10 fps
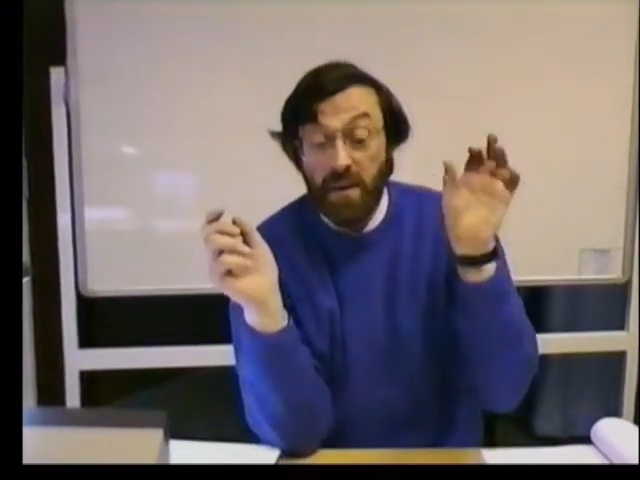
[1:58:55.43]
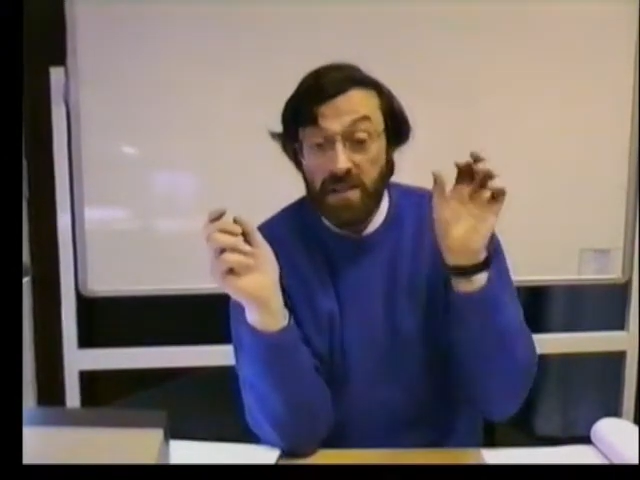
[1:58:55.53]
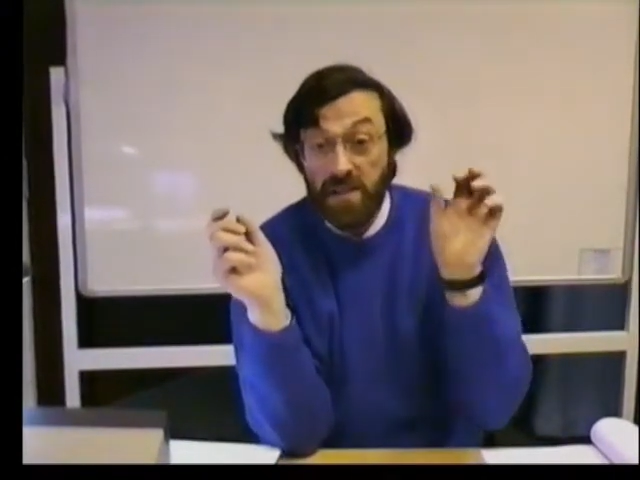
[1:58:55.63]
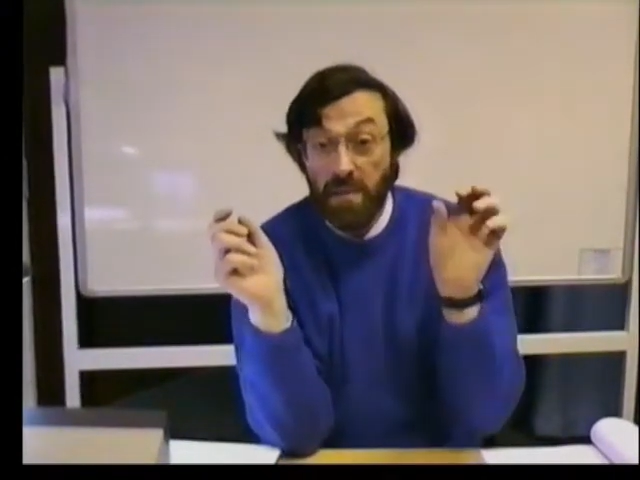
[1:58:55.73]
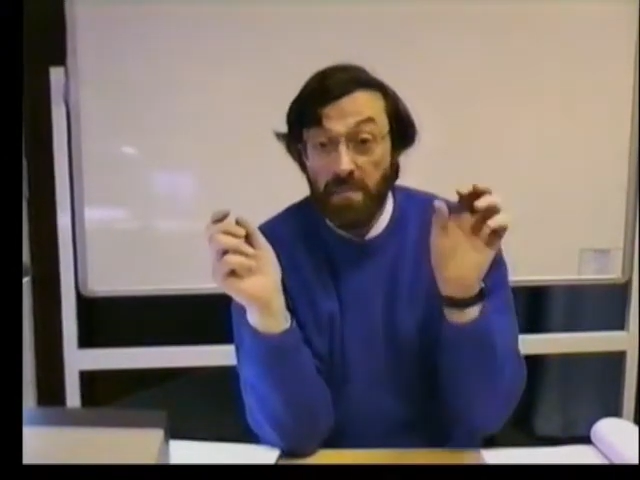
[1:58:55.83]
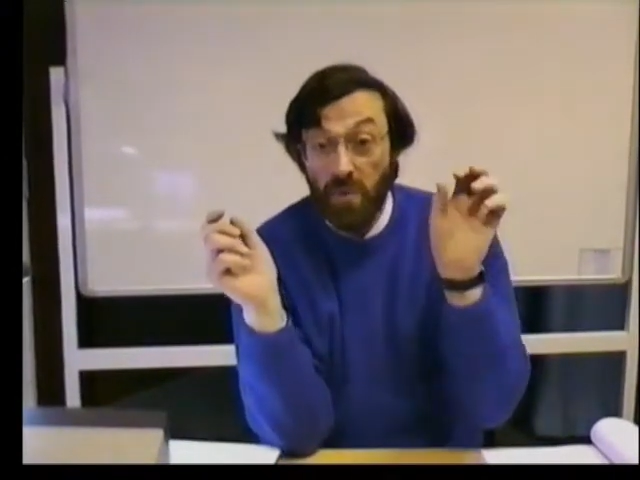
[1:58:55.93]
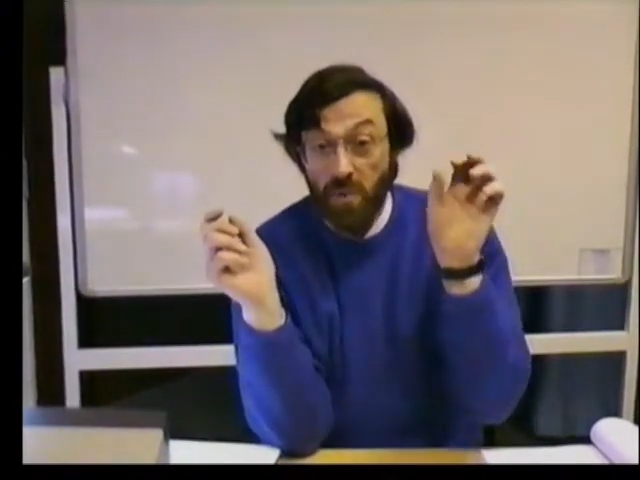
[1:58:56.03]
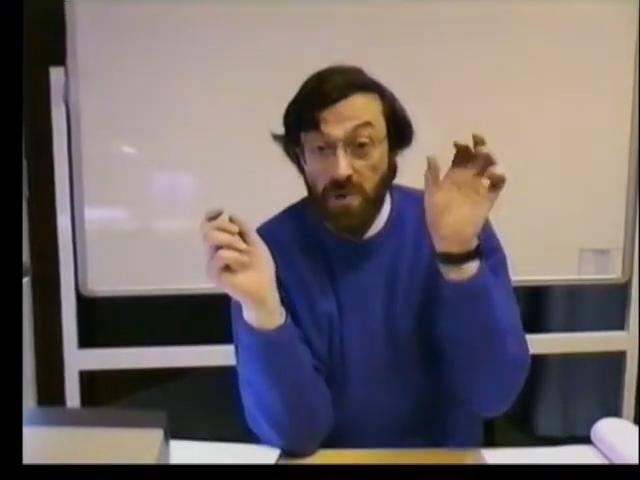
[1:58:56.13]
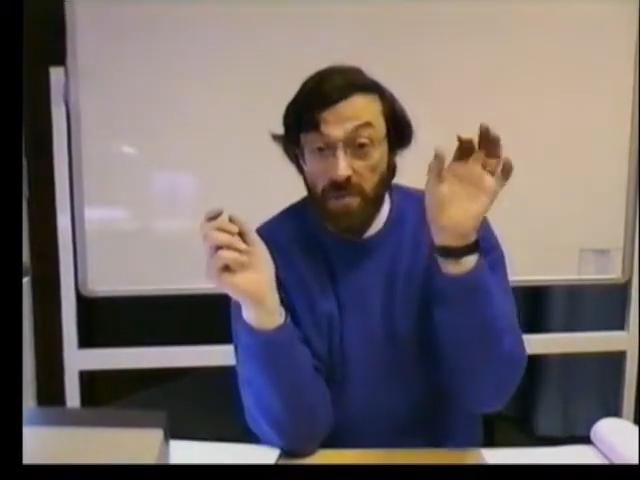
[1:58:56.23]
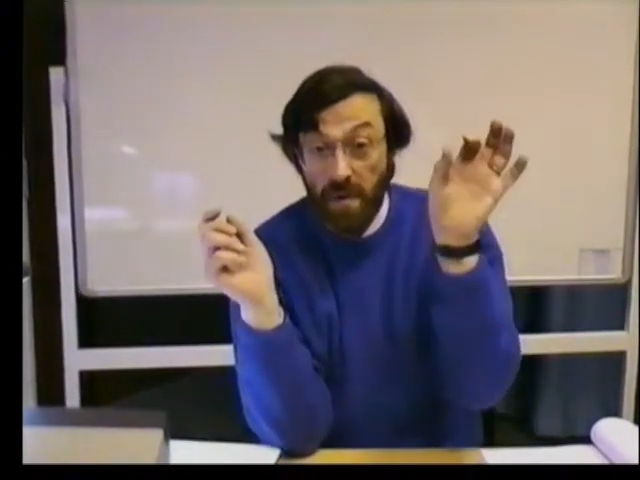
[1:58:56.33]

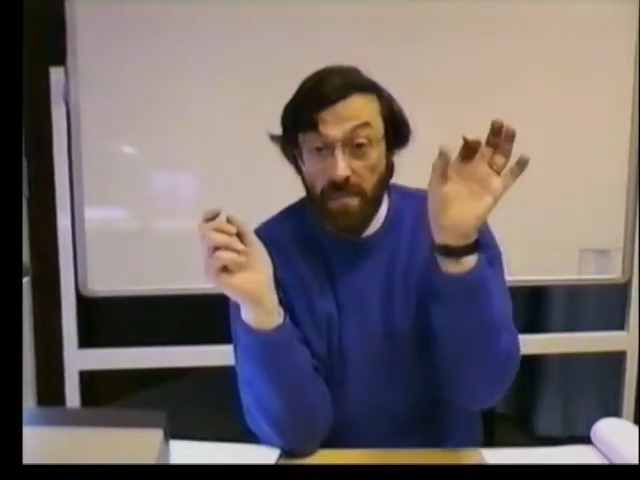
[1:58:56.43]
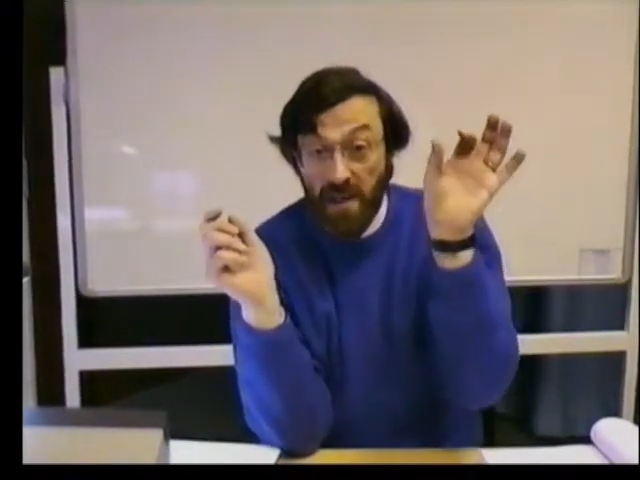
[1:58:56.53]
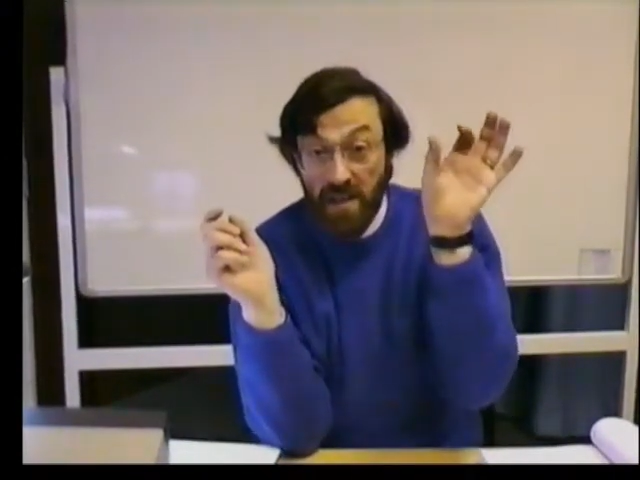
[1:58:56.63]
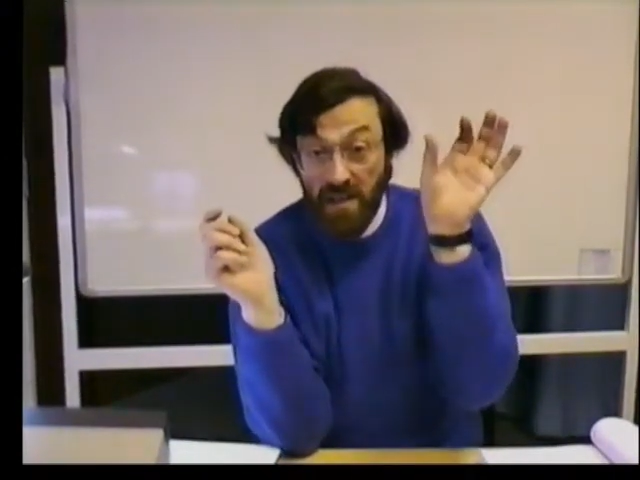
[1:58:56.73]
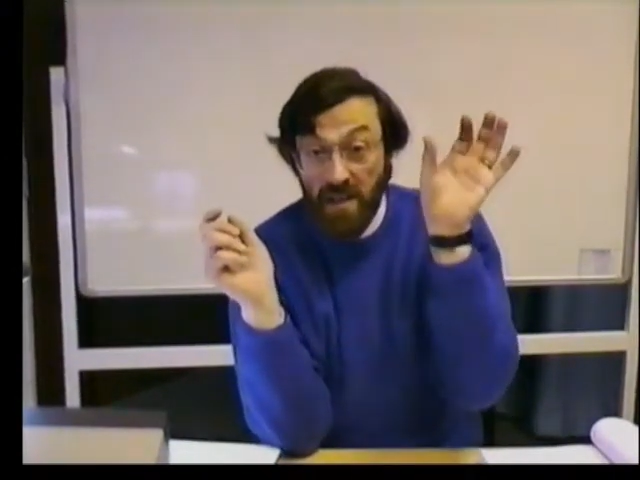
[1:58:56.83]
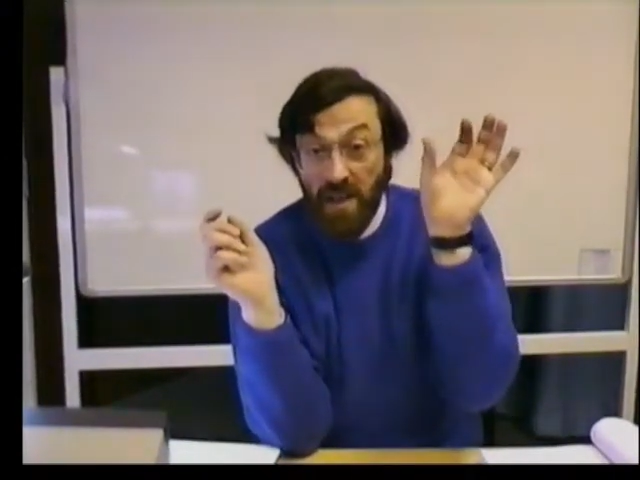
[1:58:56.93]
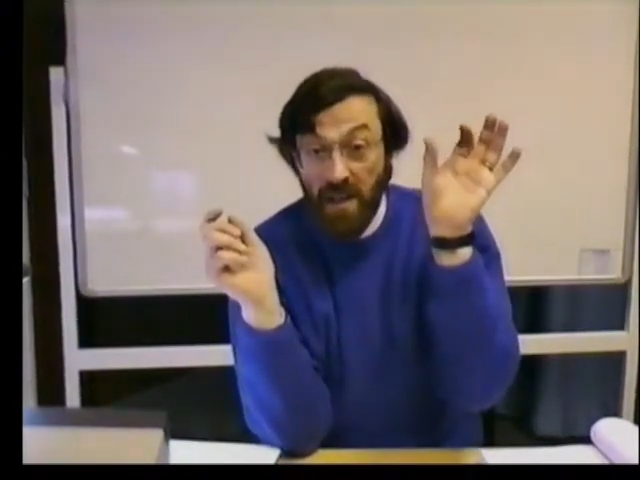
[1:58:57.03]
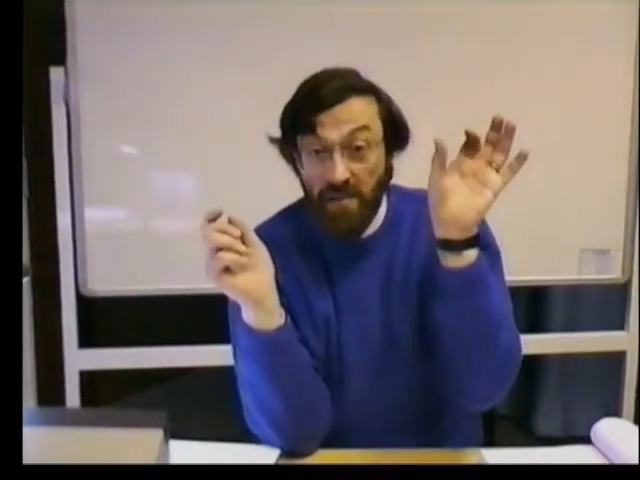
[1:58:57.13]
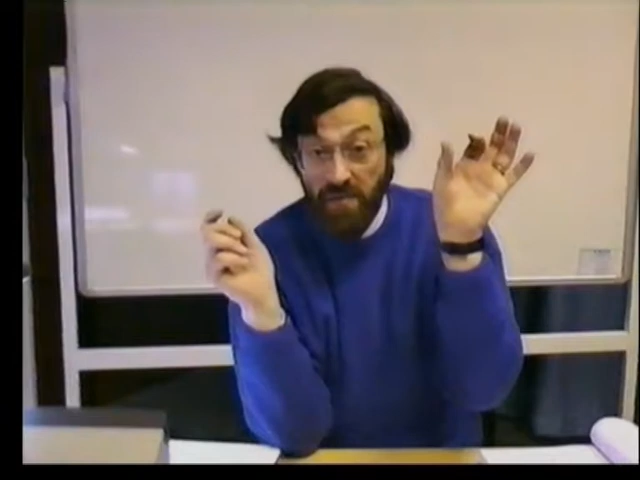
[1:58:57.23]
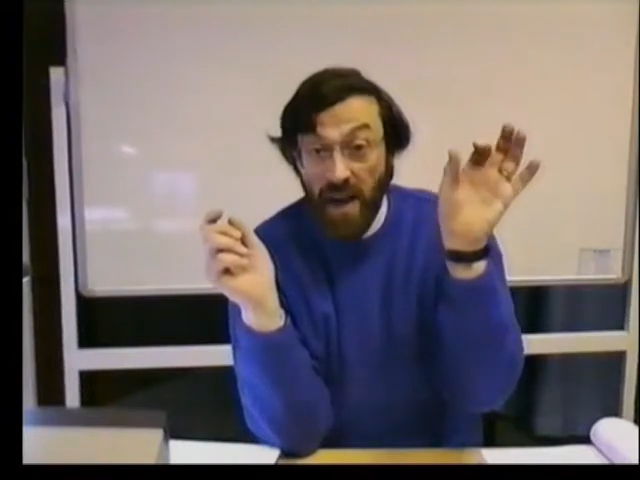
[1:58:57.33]
symbols that represented
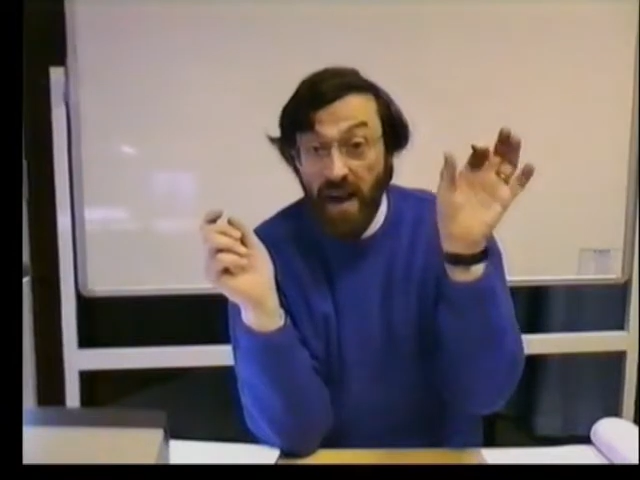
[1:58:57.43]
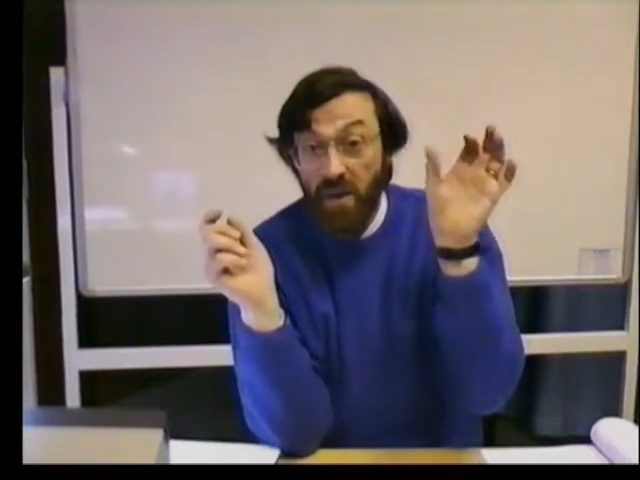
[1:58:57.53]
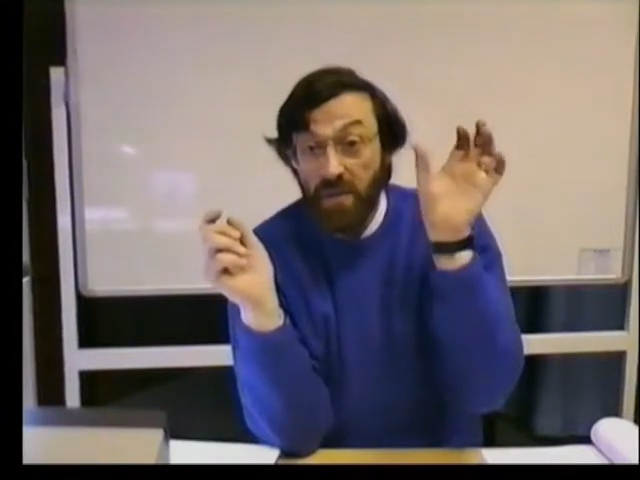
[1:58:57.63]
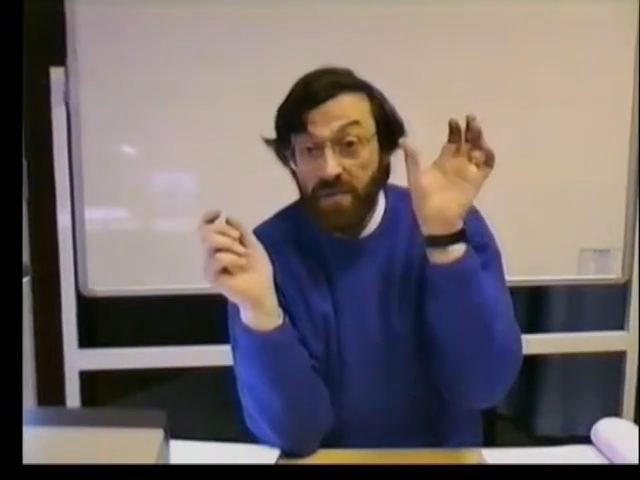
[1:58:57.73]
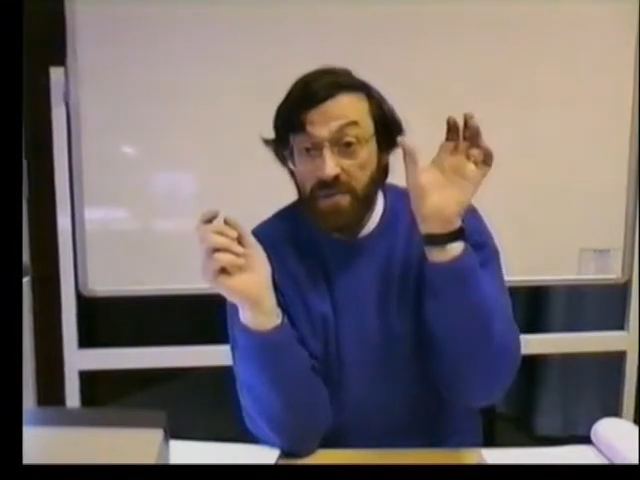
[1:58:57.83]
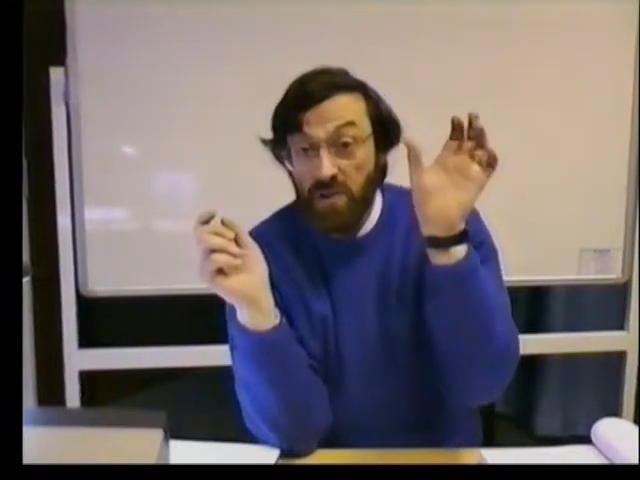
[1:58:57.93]
valves,